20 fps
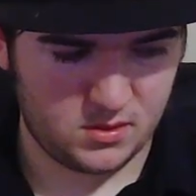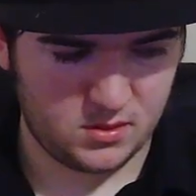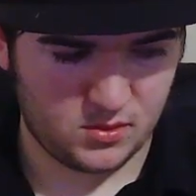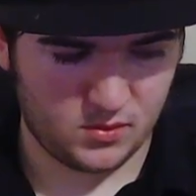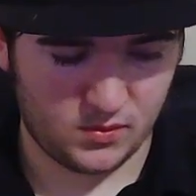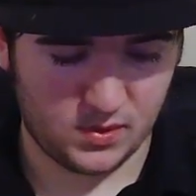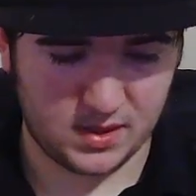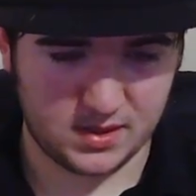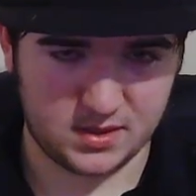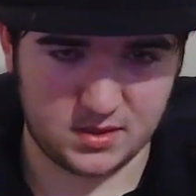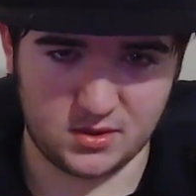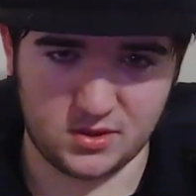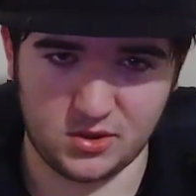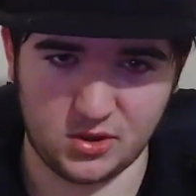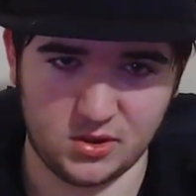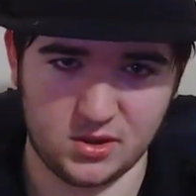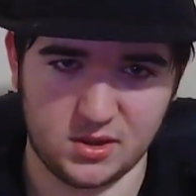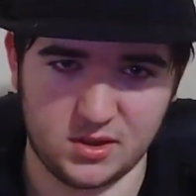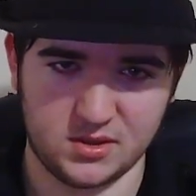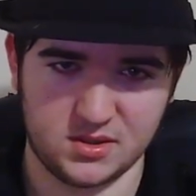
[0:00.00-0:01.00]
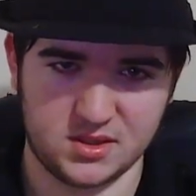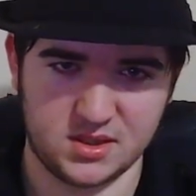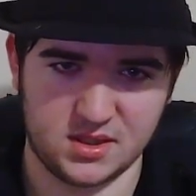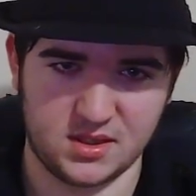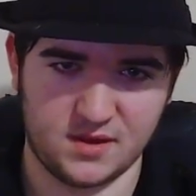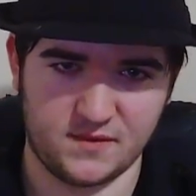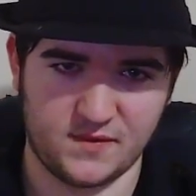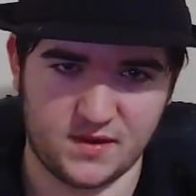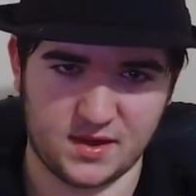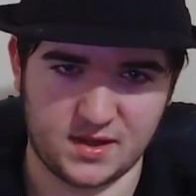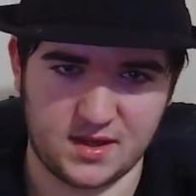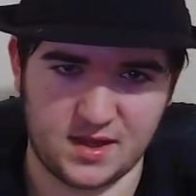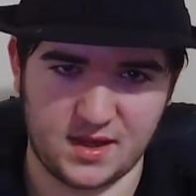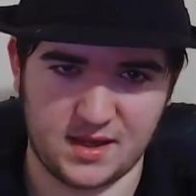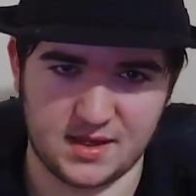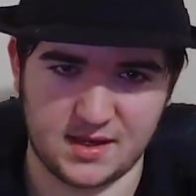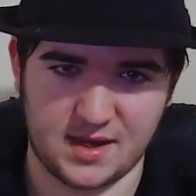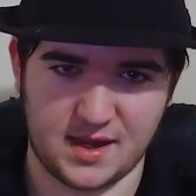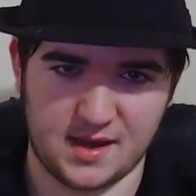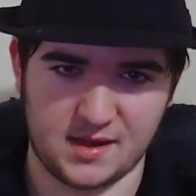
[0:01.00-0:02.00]
what good is it if I
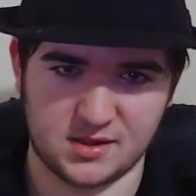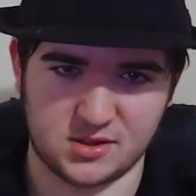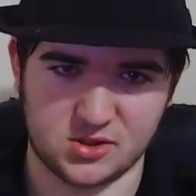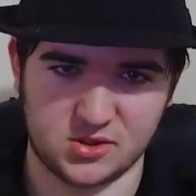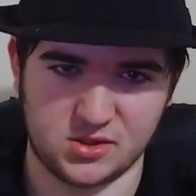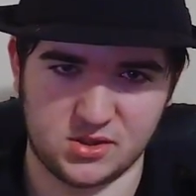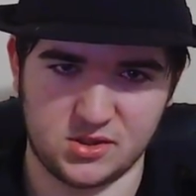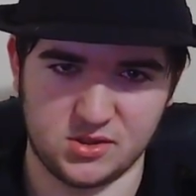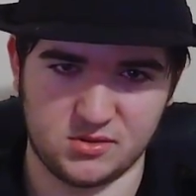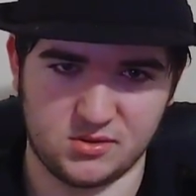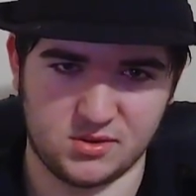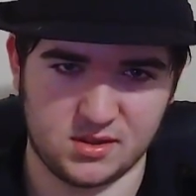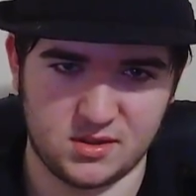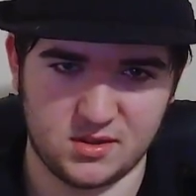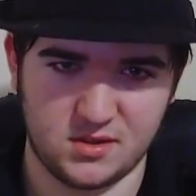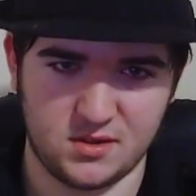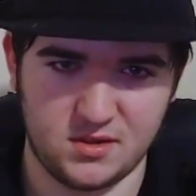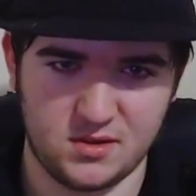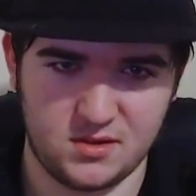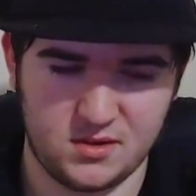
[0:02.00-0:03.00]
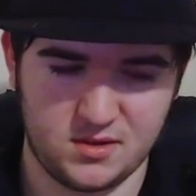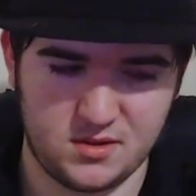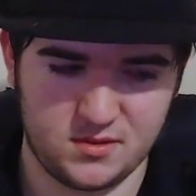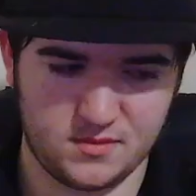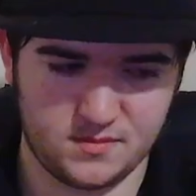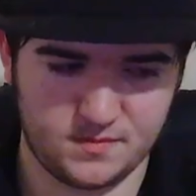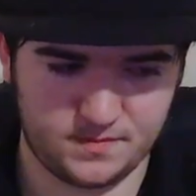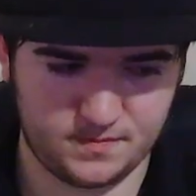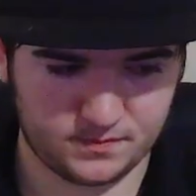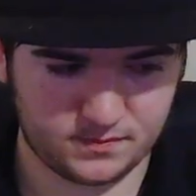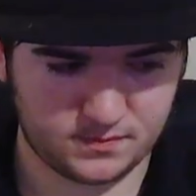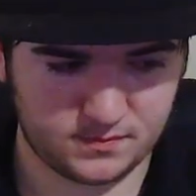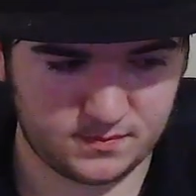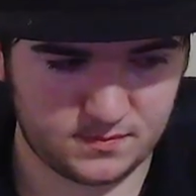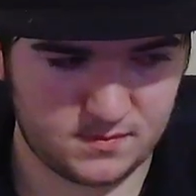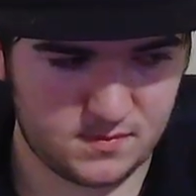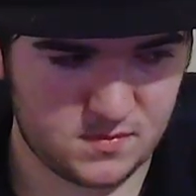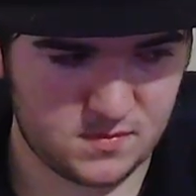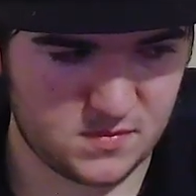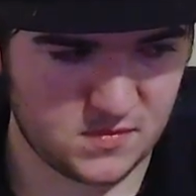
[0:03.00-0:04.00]
can't actually do it?
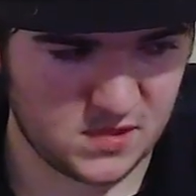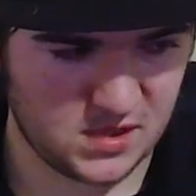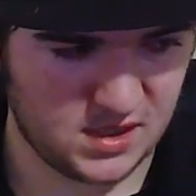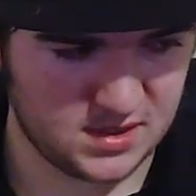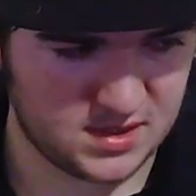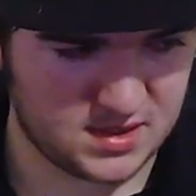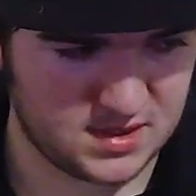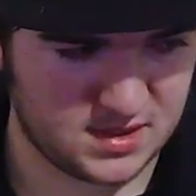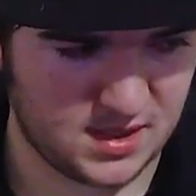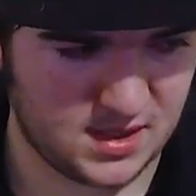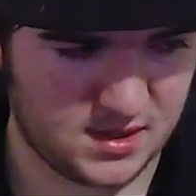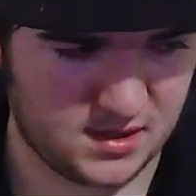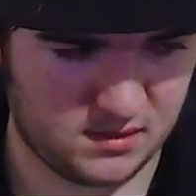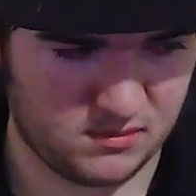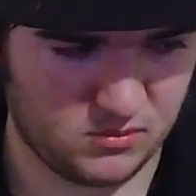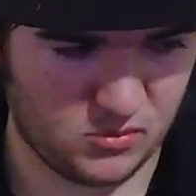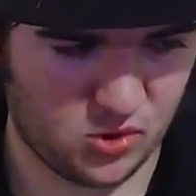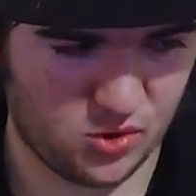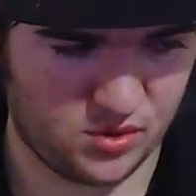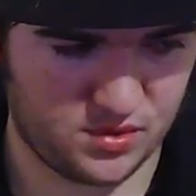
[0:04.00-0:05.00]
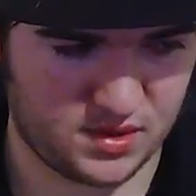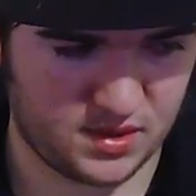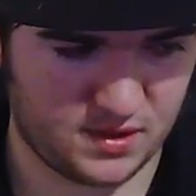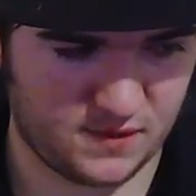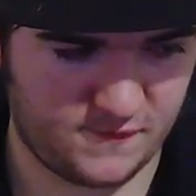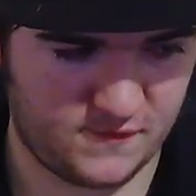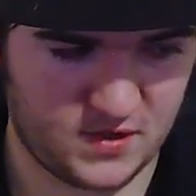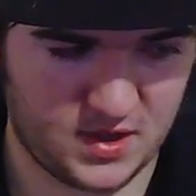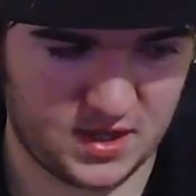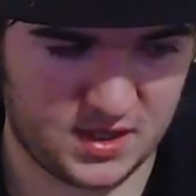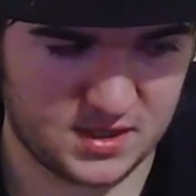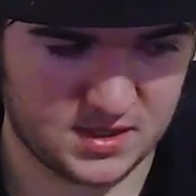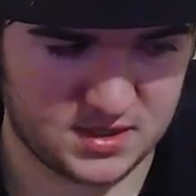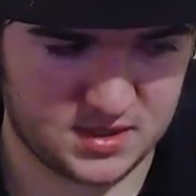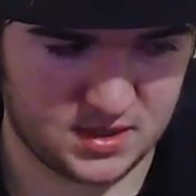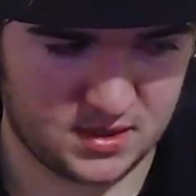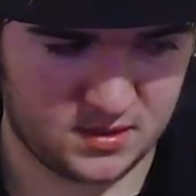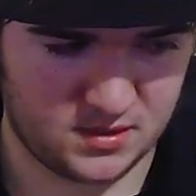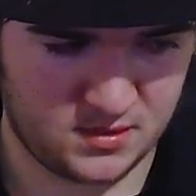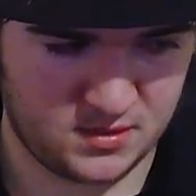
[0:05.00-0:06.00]
It's nothing more than a
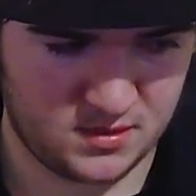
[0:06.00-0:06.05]
fantasy.